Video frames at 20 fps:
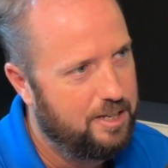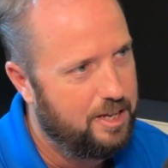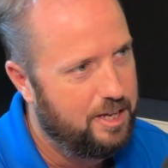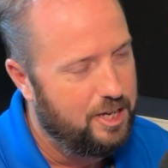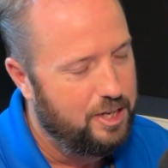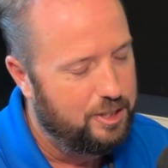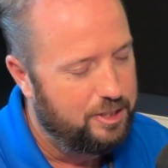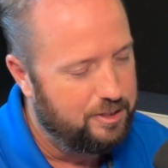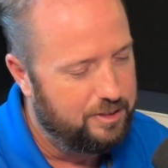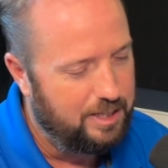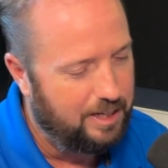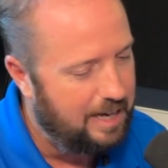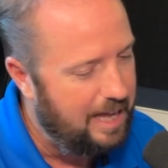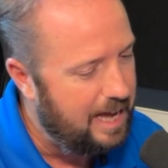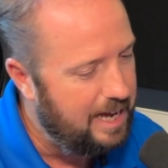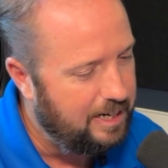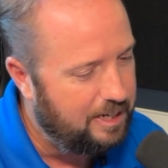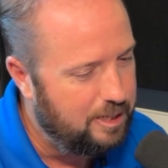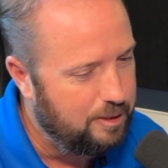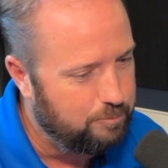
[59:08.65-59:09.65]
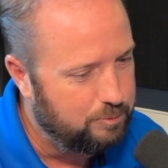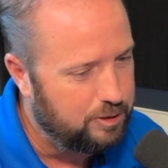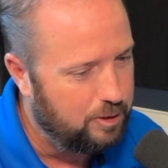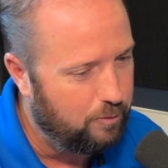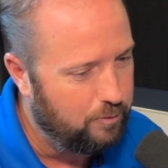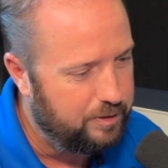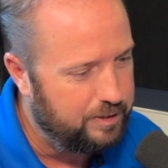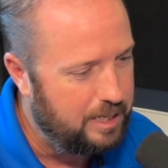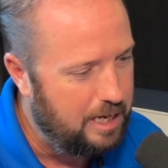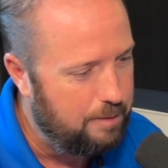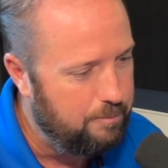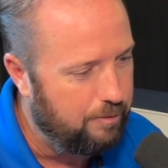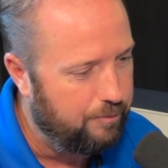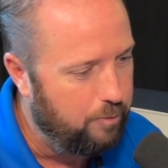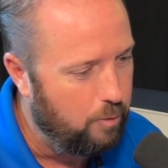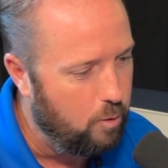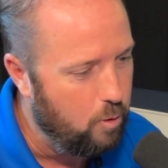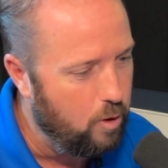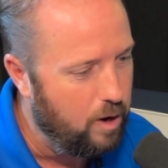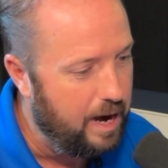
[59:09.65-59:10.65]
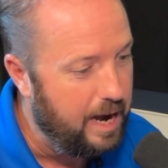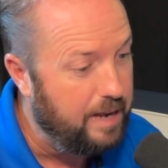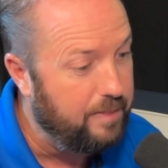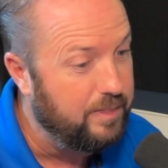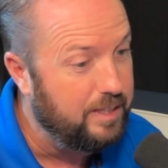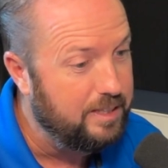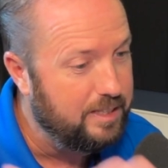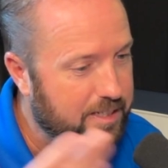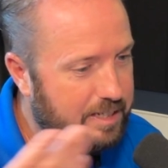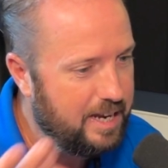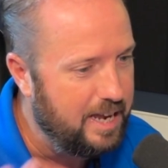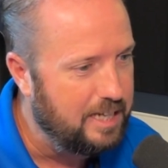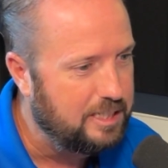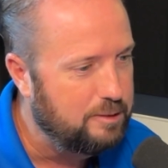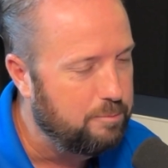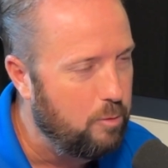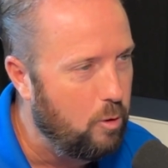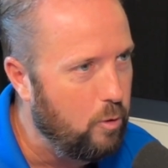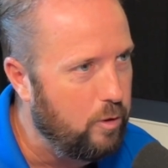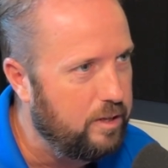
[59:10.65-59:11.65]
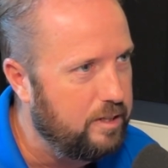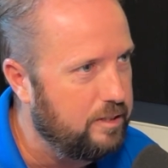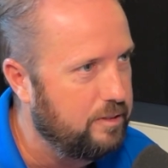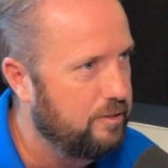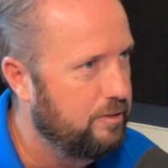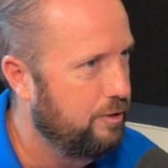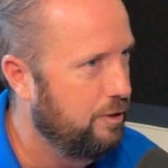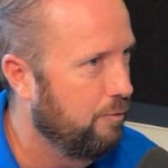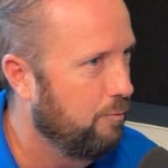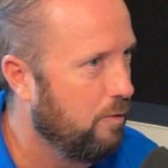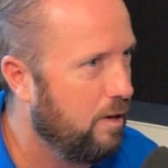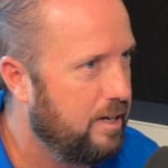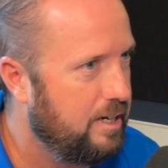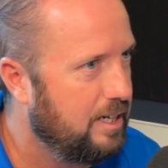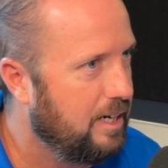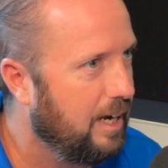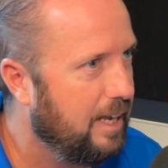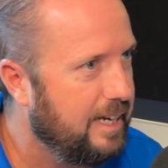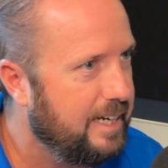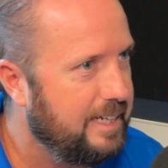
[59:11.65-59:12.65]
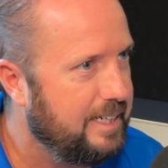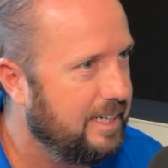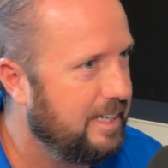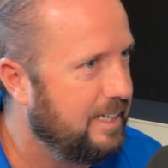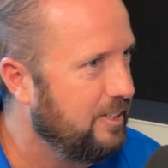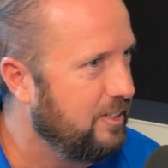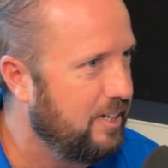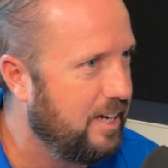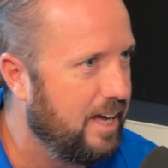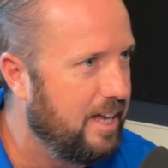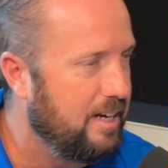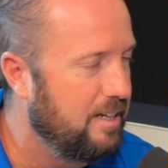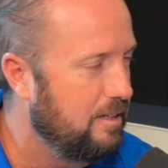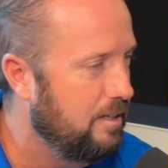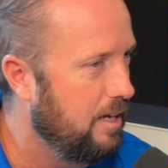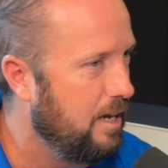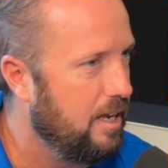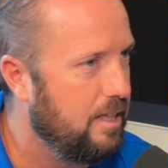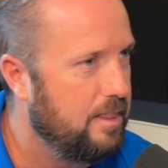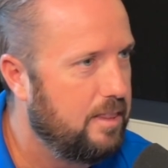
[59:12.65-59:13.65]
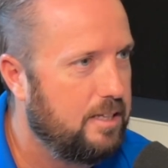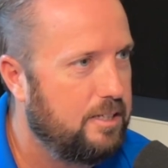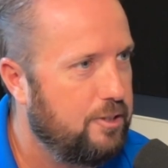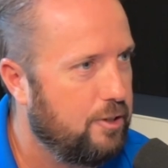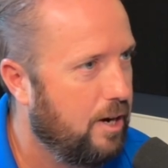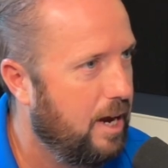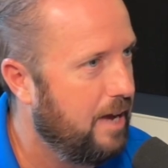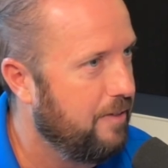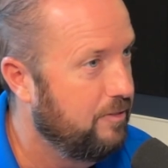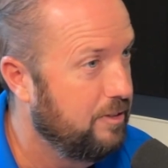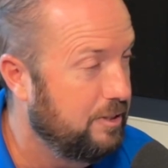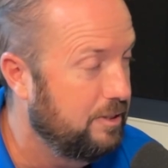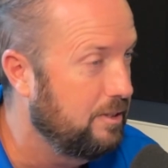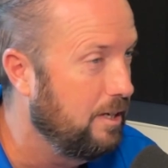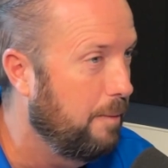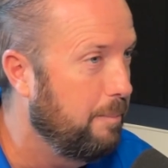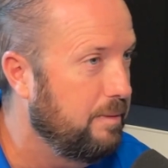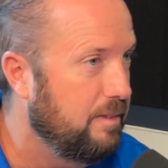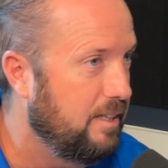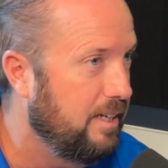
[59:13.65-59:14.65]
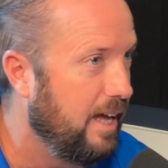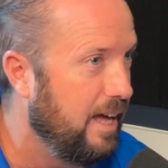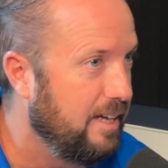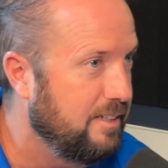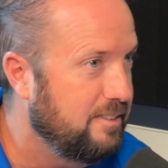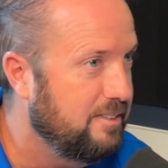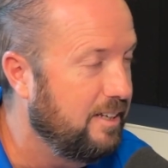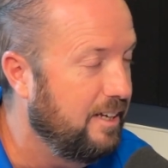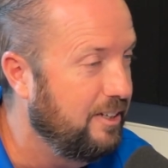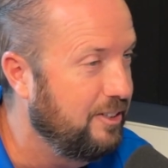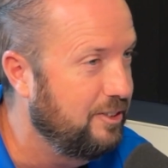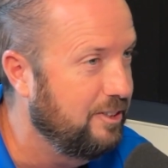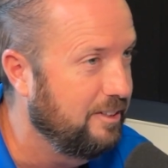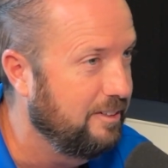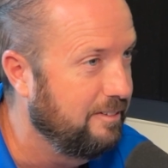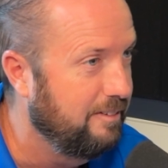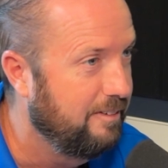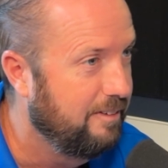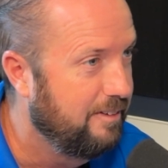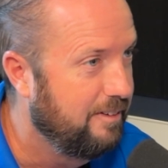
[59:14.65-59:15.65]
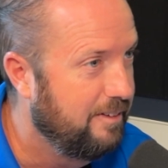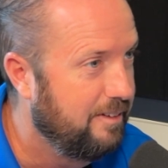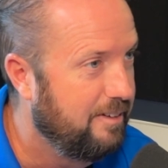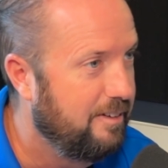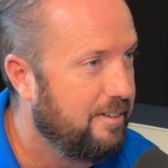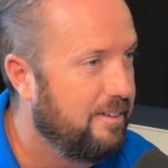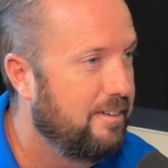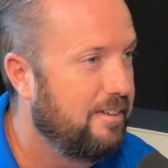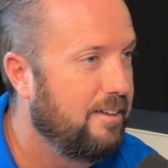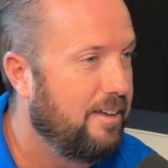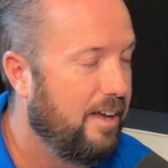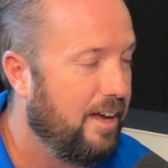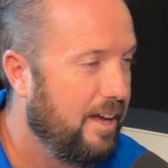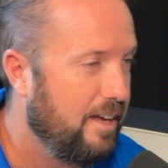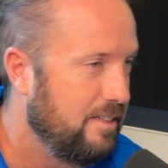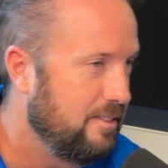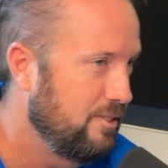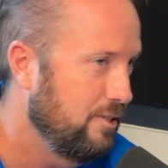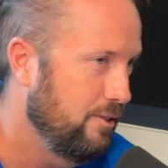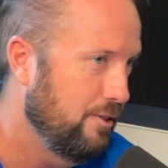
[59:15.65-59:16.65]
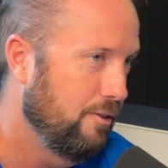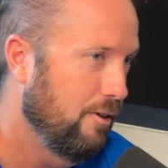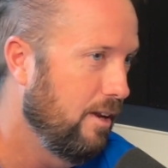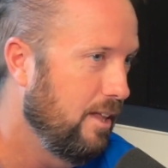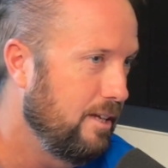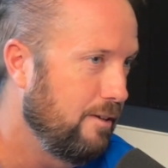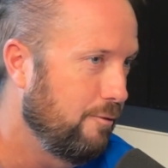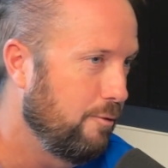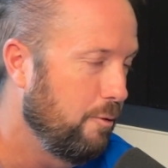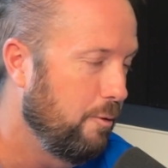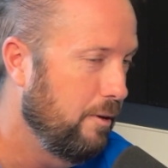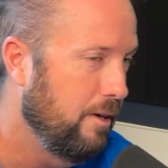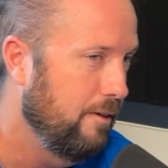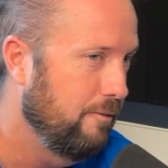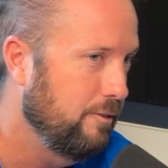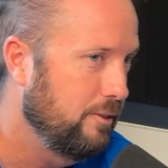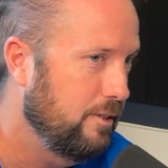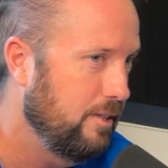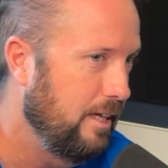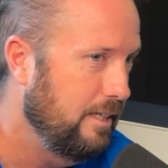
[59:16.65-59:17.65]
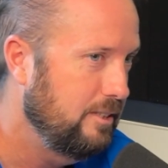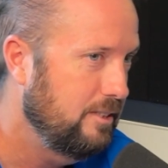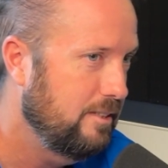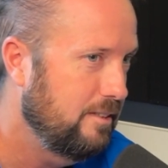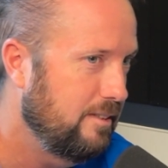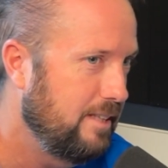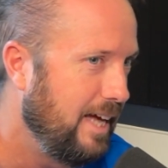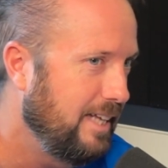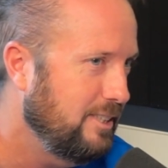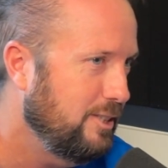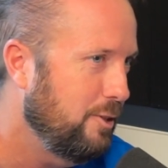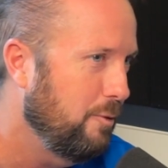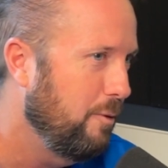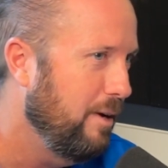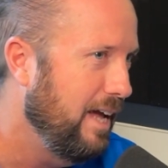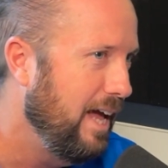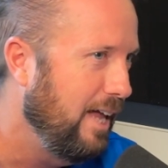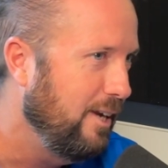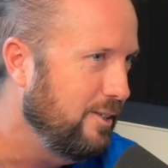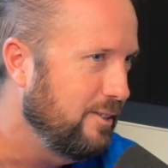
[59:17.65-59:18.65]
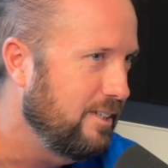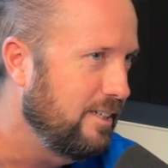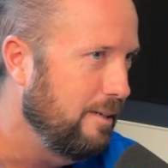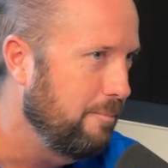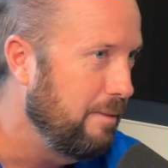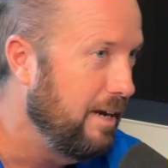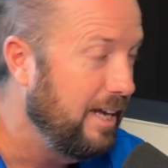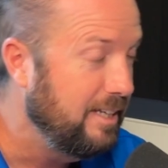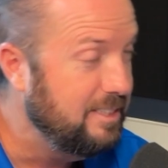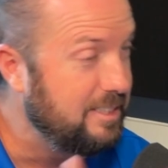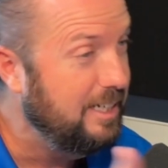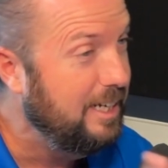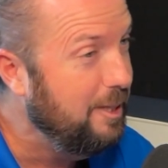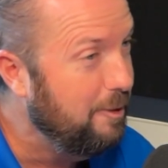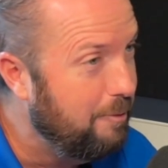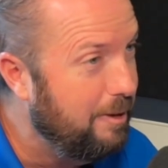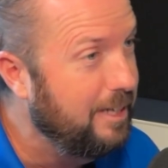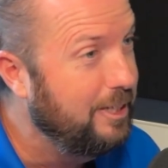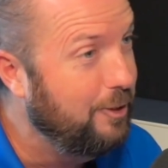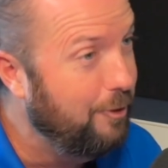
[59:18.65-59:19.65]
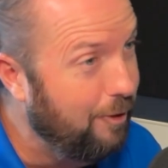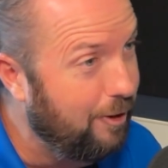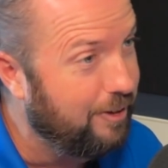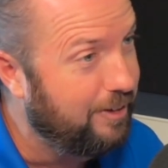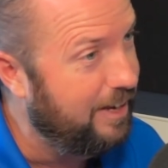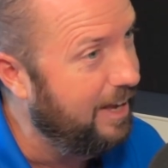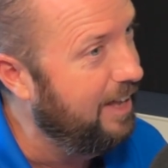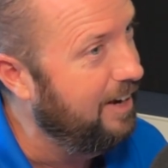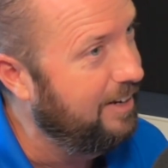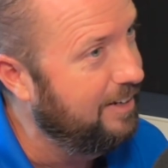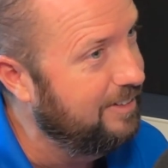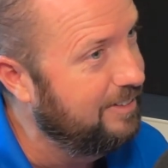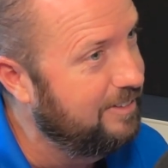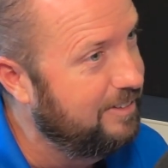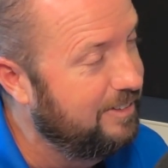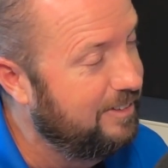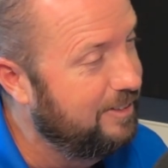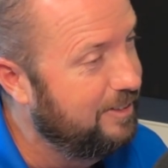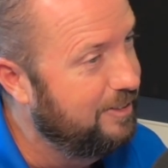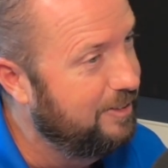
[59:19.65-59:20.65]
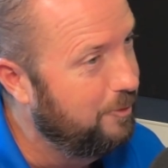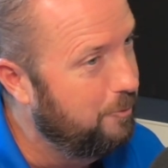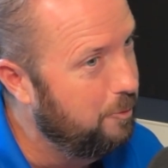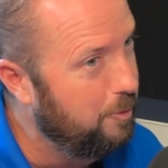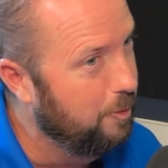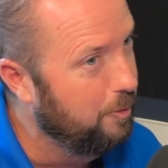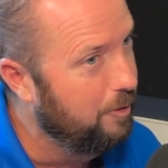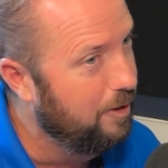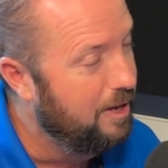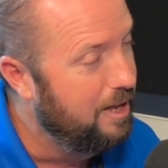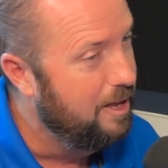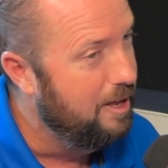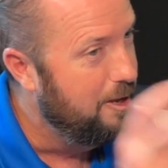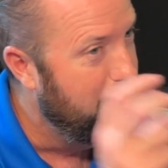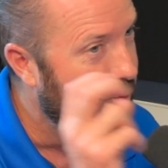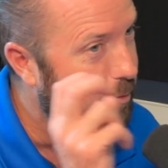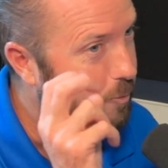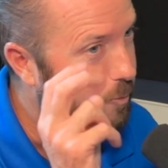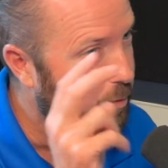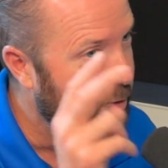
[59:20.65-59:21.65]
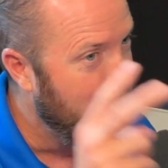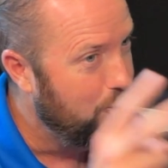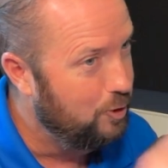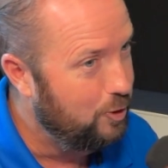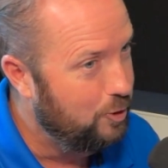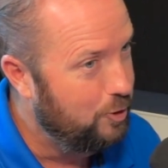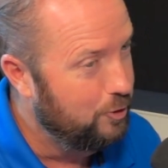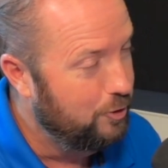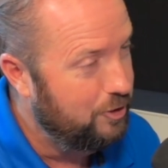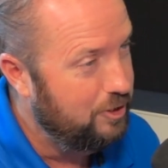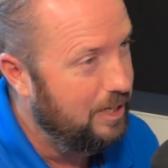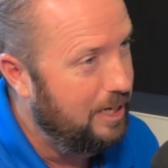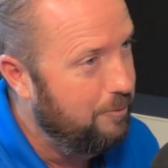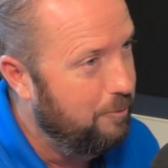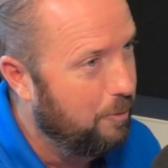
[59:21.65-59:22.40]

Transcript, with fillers: good point. The light comes on the day before, and then the next morning you're running late, and you got, and then you're having to stop at the gas station, and so you're late for whatever. So that's that's the way I look at it. But I see the way you look at it. Yeah, we're you're saying